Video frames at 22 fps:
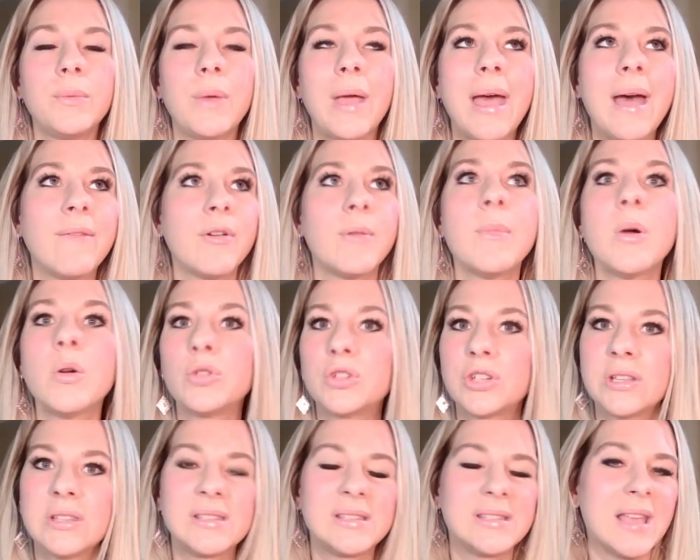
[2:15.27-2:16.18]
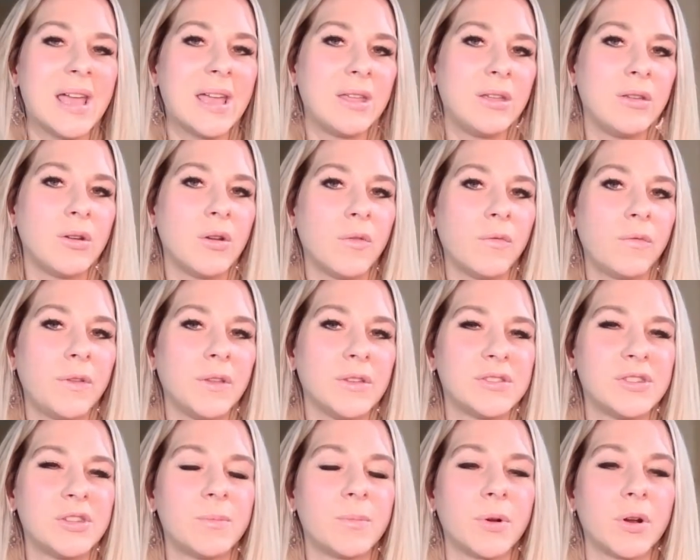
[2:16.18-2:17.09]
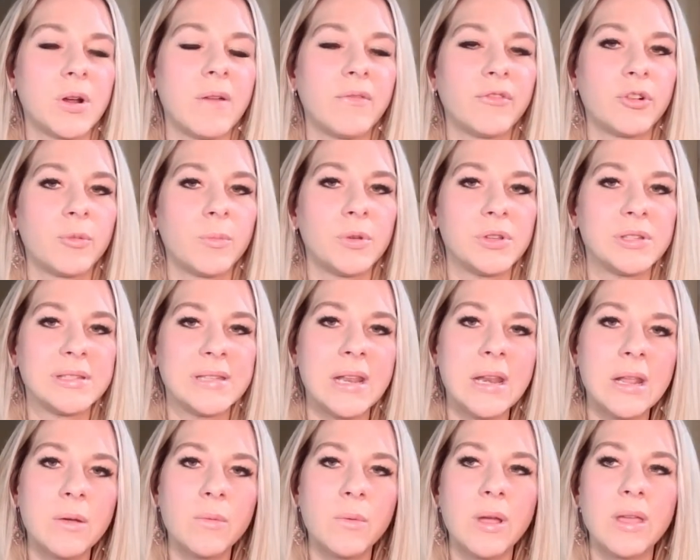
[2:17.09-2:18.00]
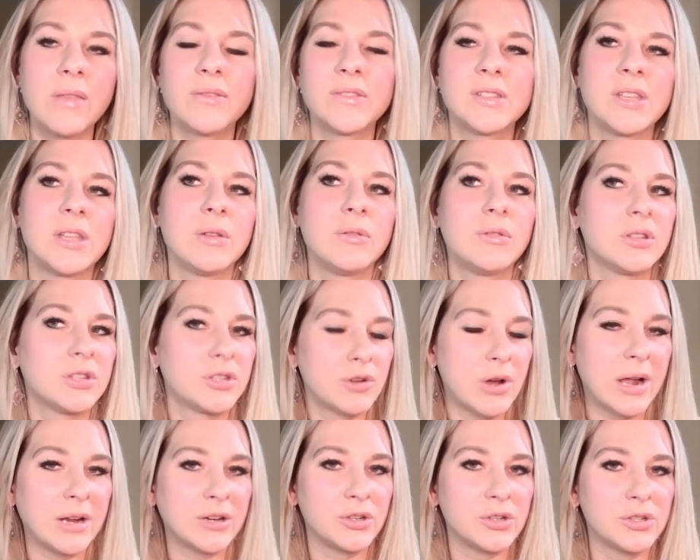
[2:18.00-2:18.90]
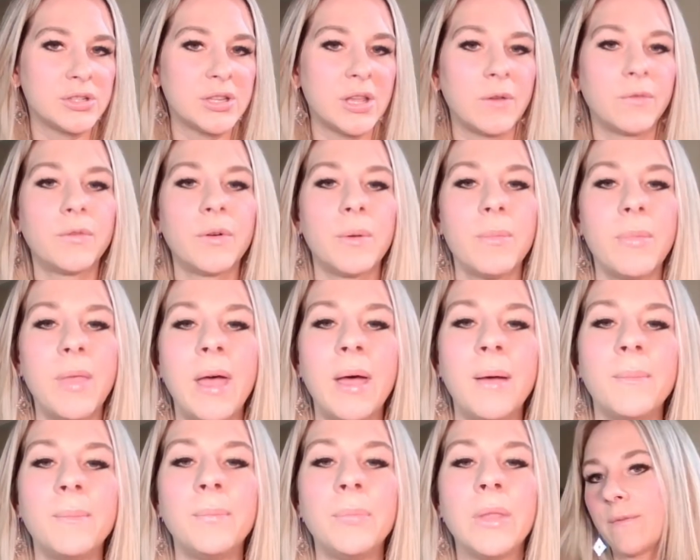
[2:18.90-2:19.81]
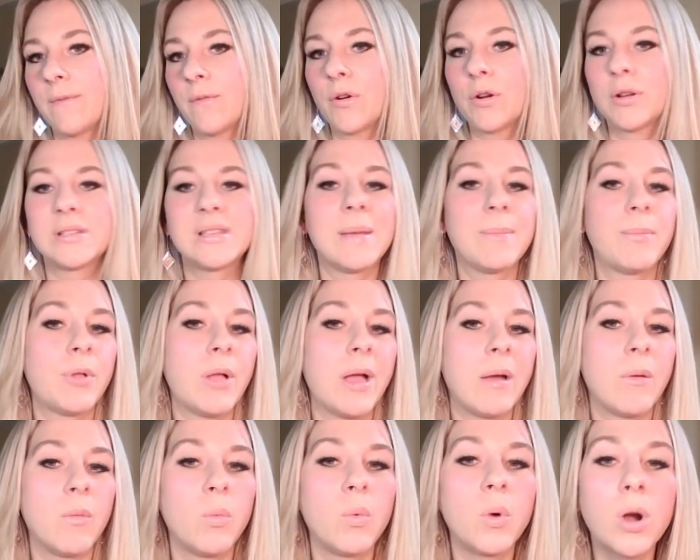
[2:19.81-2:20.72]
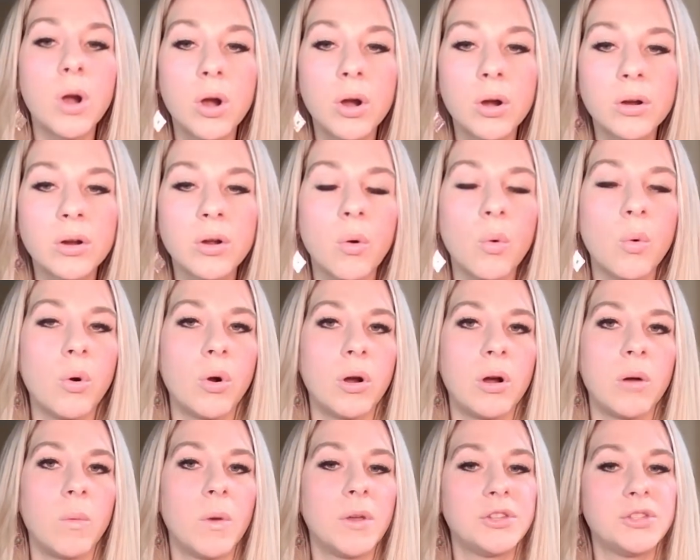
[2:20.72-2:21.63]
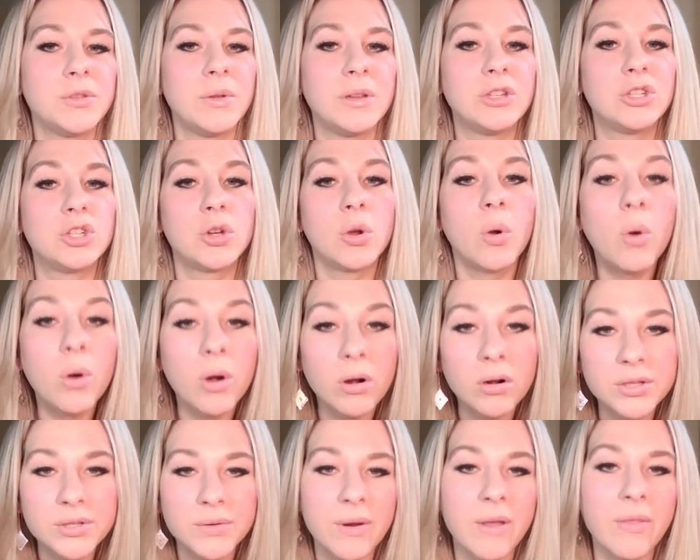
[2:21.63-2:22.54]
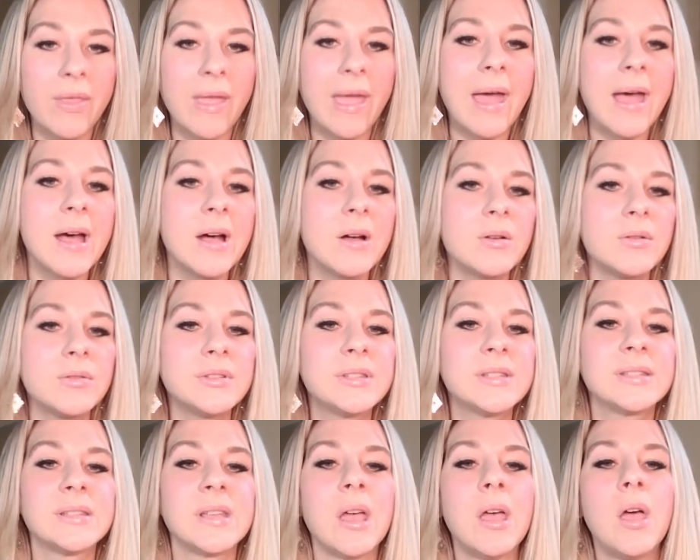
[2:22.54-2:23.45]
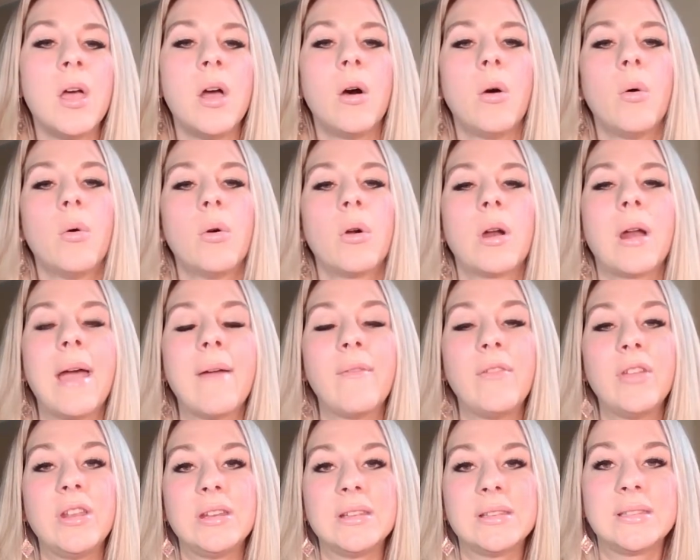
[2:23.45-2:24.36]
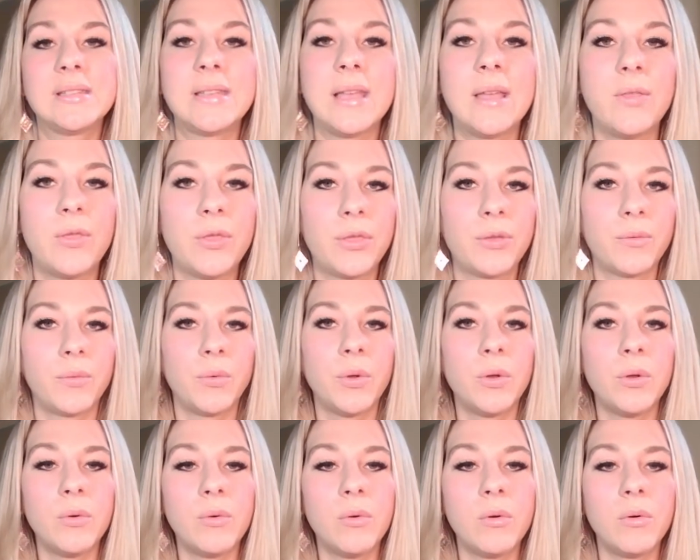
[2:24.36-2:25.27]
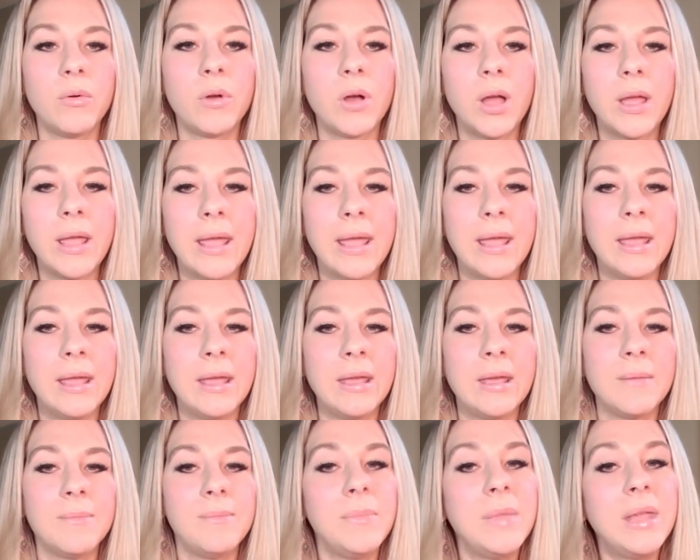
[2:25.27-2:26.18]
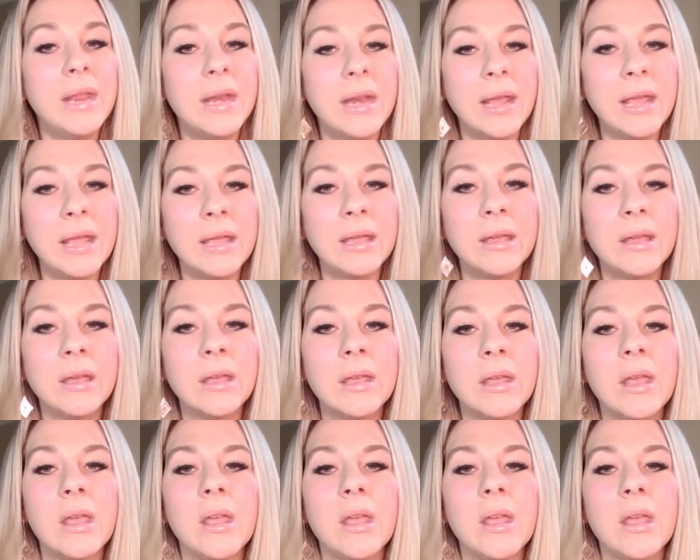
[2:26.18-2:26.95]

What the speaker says: have emotions that you don't feel super comfortable sitting with, so you distract yourself from them. For example, at work, or while doing chores around the house, or having to sit through a meeting.